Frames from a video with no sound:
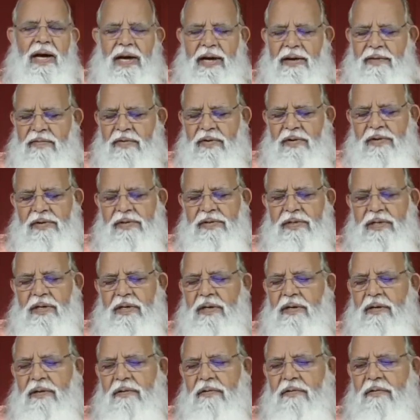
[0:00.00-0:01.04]
I was
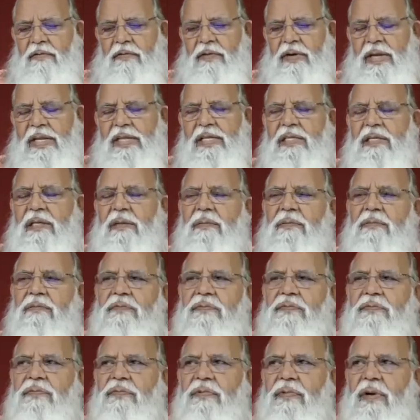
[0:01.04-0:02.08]
uh, in some
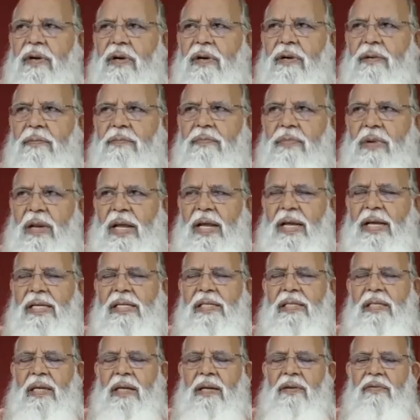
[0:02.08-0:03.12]
uh,
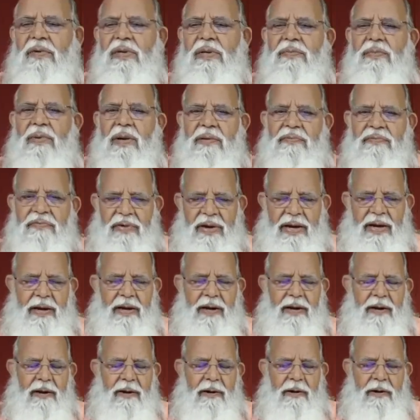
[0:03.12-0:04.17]
place with my
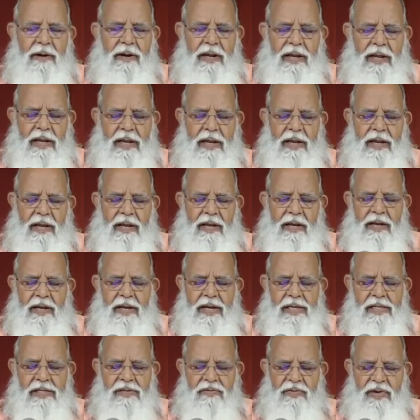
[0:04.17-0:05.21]
friend. He,
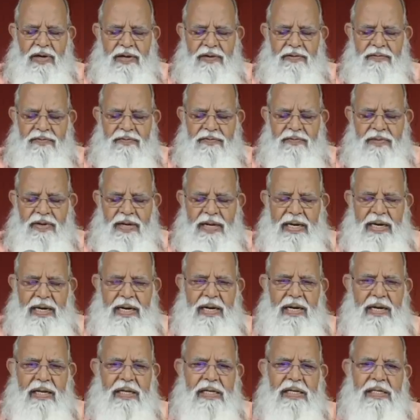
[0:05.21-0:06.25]
his wife,
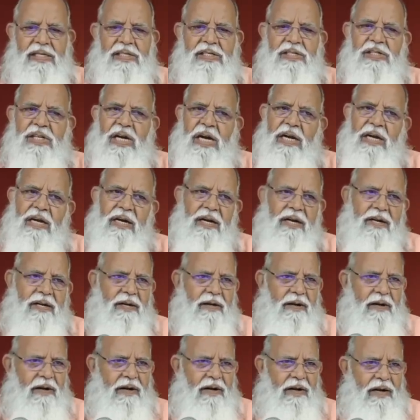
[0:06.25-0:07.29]
and his child,
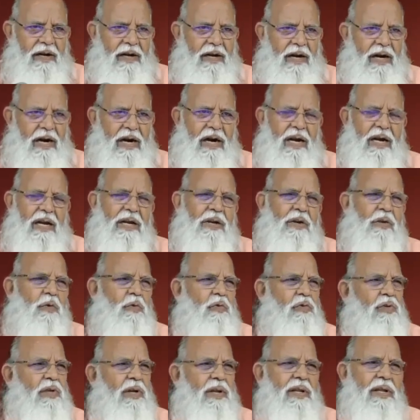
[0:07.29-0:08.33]
hardly
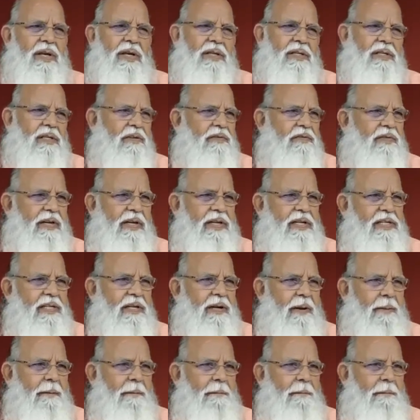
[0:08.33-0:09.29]
two, three years of age.